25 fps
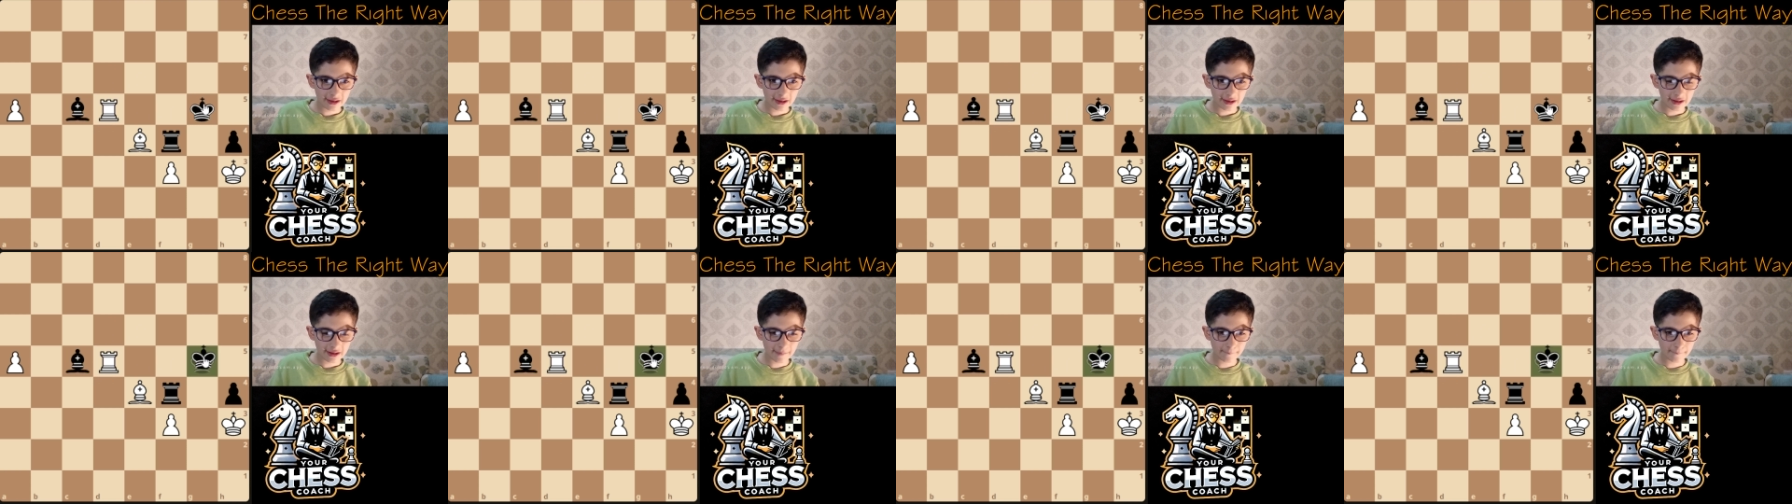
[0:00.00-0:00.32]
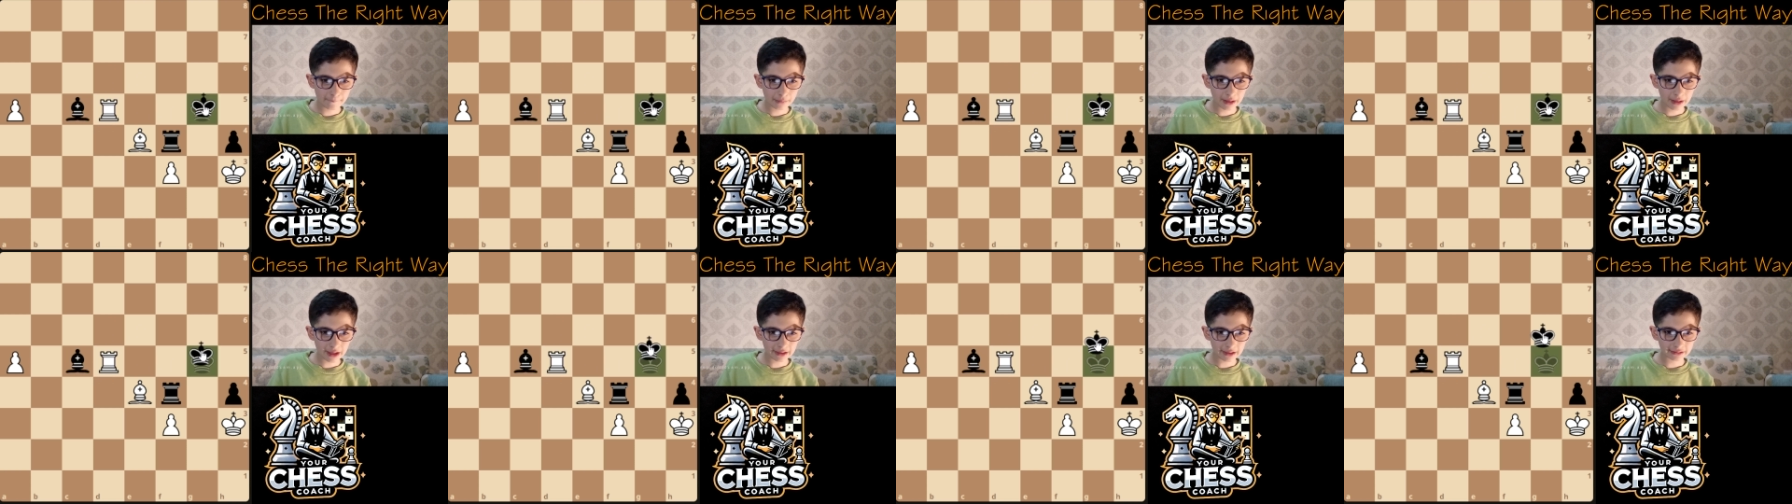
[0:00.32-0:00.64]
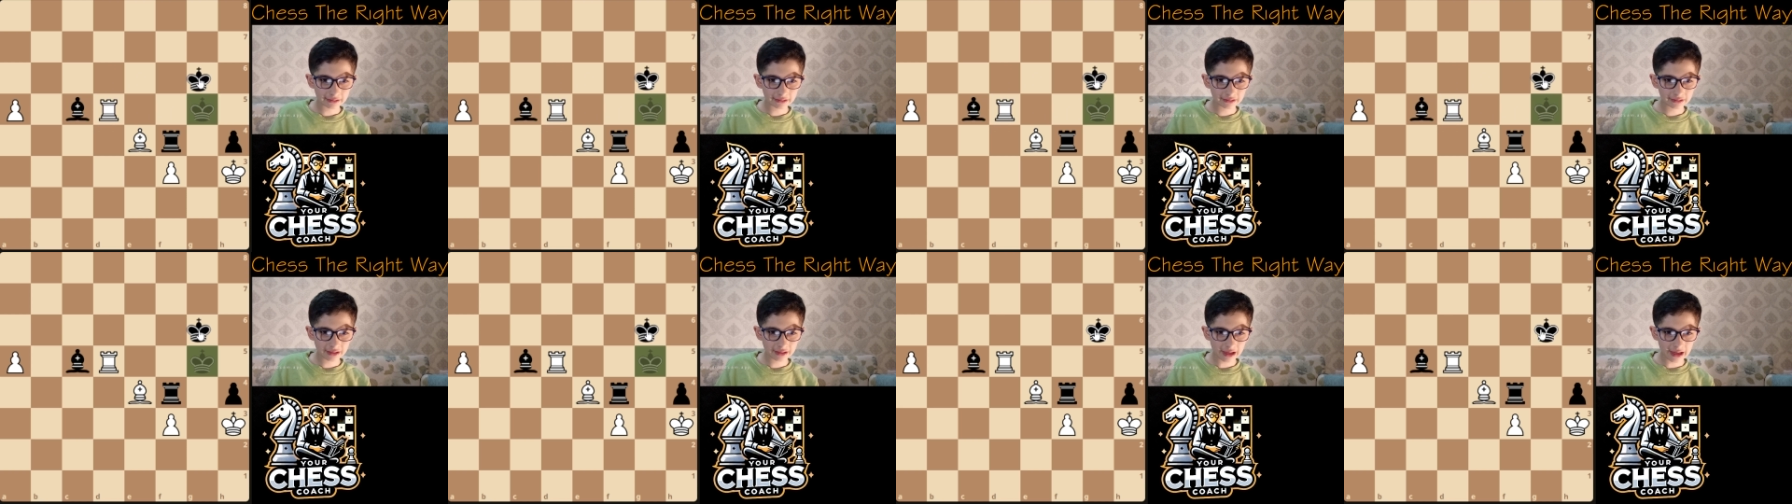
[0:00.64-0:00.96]
and
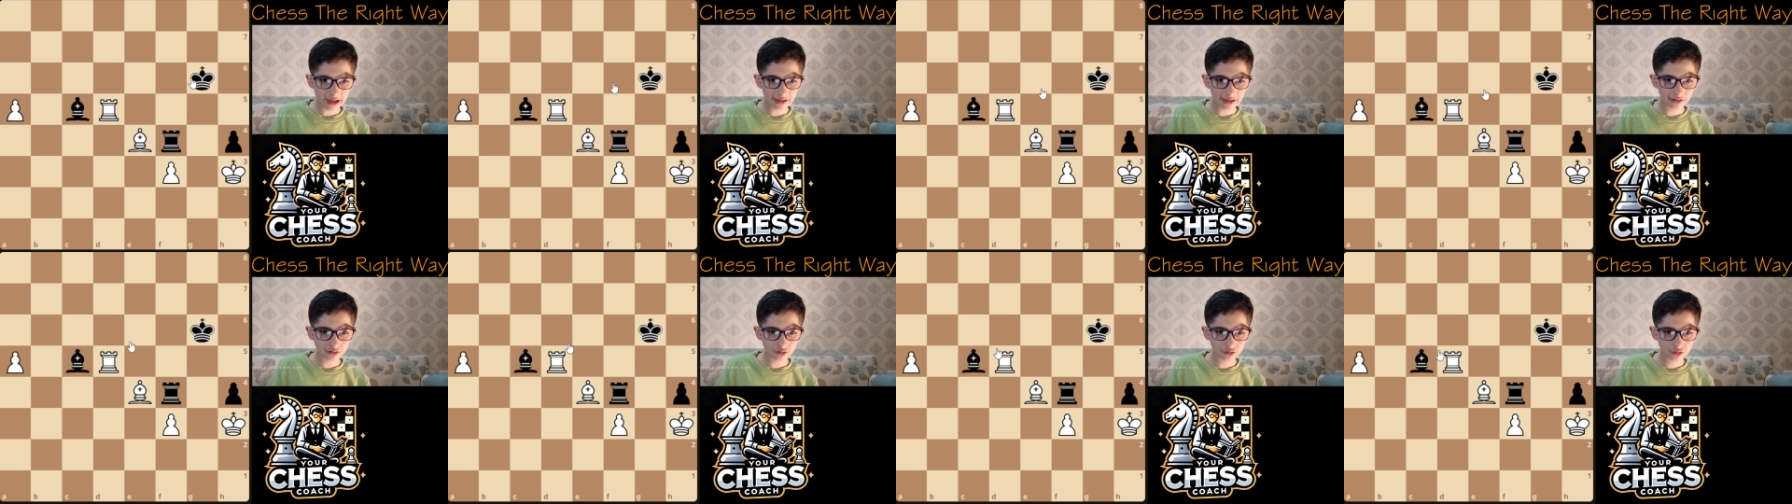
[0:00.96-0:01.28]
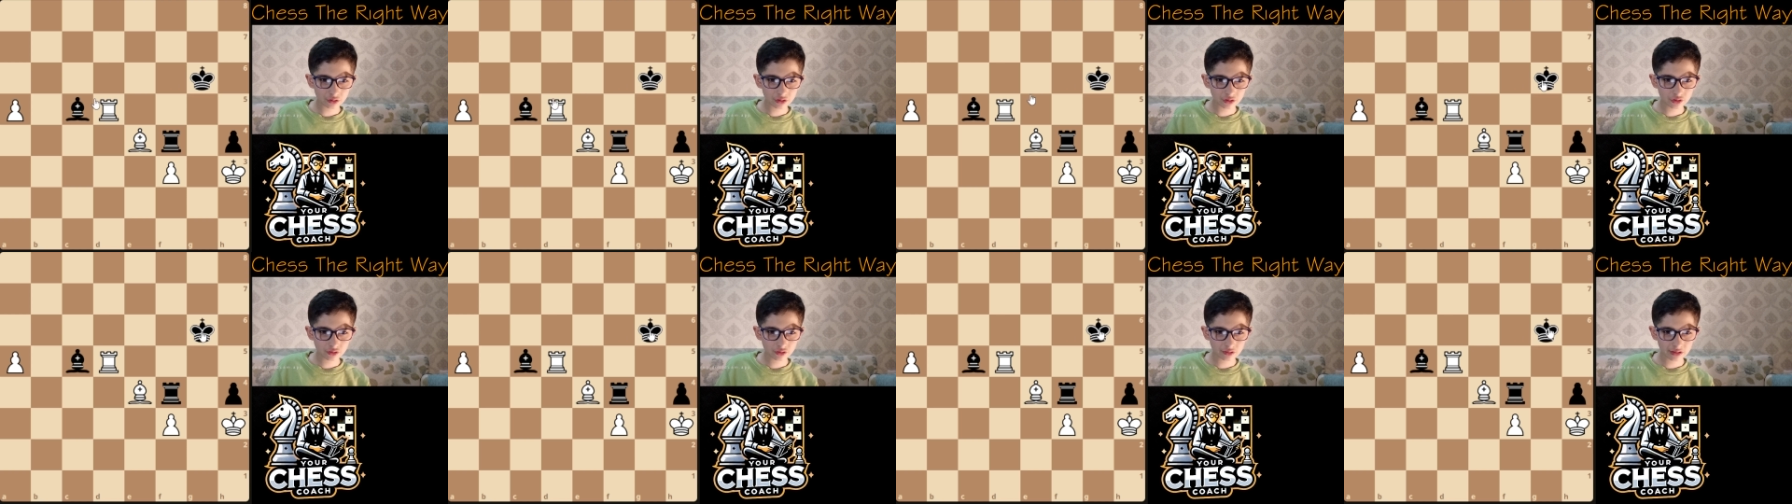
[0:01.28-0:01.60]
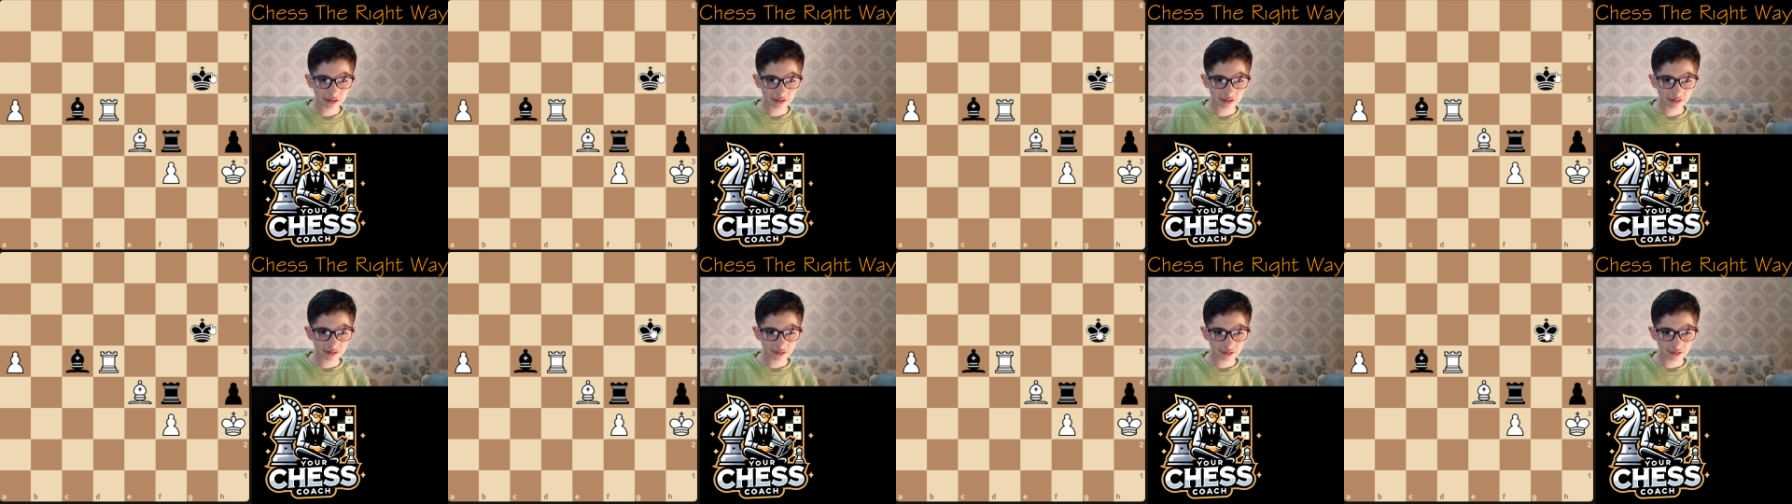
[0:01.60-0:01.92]
black had to
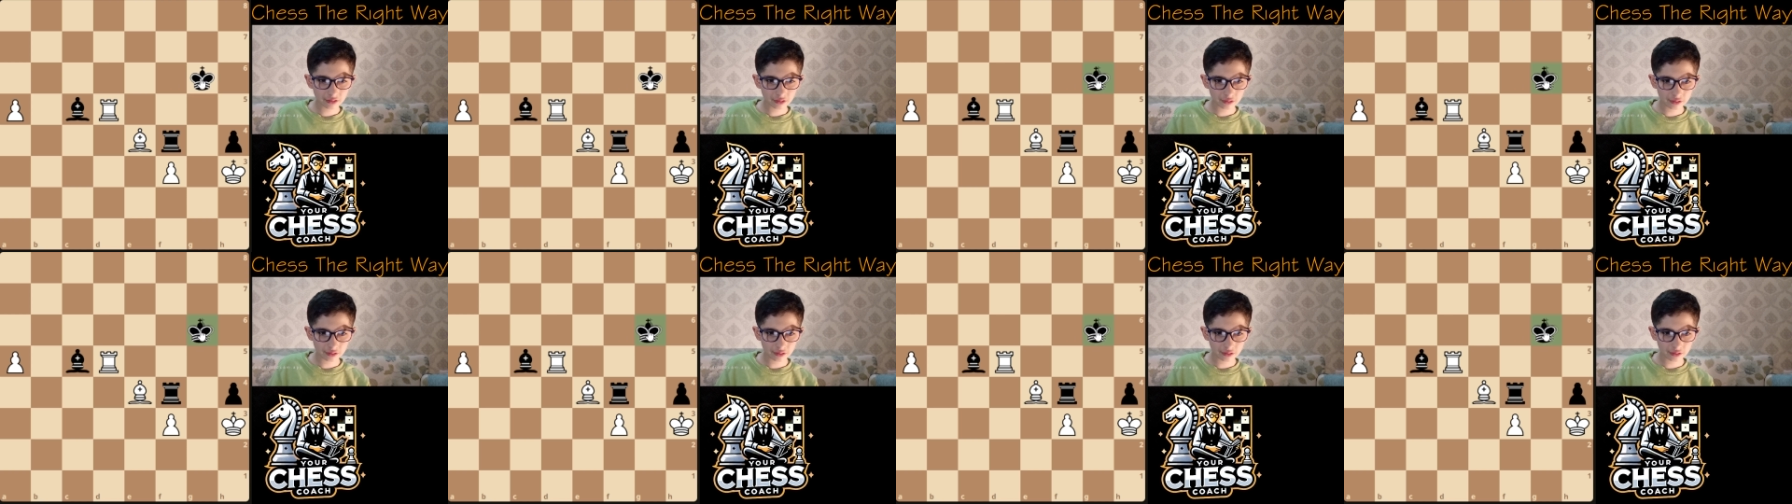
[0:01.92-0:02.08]
retreat,